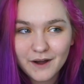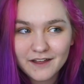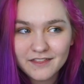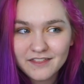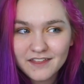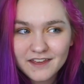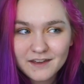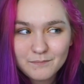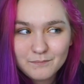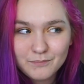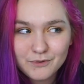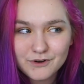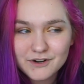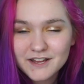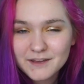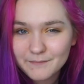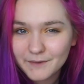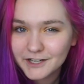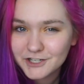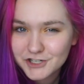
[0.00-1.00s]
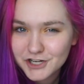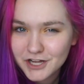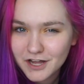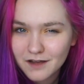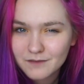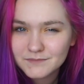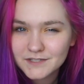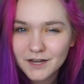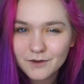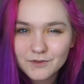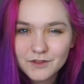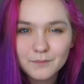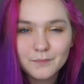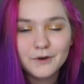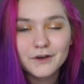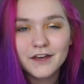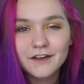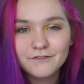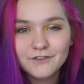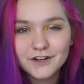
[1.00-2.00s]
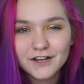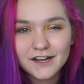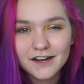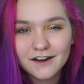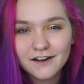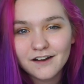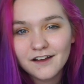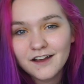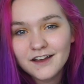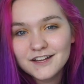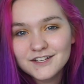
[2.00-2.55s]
I think pretty much he comes out with a book every year,